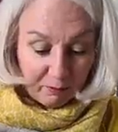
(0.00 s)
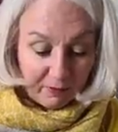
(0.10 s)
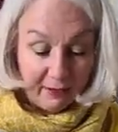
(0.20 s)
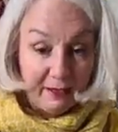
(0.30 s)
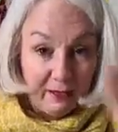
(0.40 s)
I'm
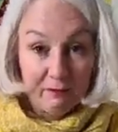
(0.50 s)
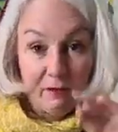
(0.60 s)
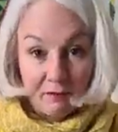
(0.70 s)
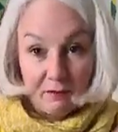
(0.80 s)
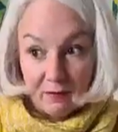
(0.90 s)
thinking of
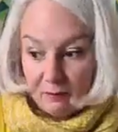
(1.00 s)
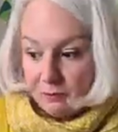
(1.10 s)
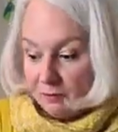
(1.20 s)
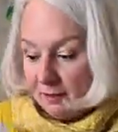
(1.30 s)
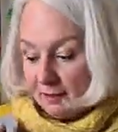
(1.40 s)
other things
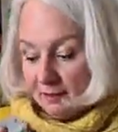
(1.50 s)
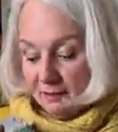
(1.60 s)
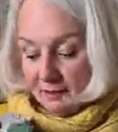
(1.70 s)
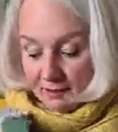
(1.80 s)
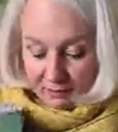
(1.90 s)
already
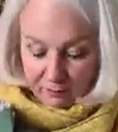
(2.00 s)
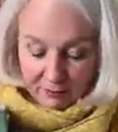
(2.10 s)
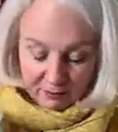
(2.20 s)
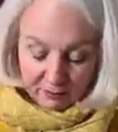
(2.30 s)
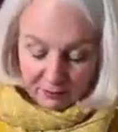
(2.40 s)
that
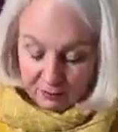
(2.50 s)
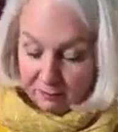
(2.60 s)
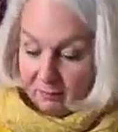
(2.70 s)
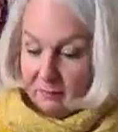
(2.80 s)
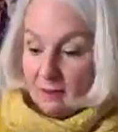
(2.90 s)
we can do,
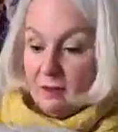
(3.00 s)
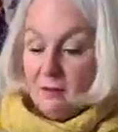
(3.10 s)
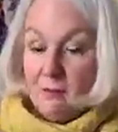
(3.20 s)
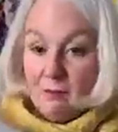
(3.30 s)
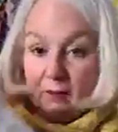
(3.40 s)

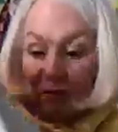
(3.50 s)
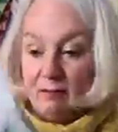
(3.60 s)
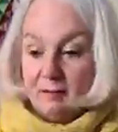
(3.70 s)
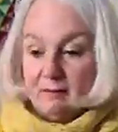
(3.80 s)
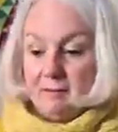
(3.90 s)
but
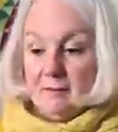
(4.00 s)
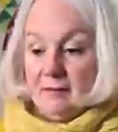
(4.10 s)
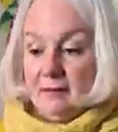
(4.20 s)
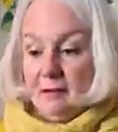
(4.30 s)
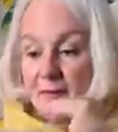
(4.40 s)

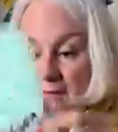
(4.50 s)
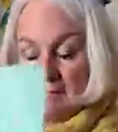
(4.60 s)
yeah.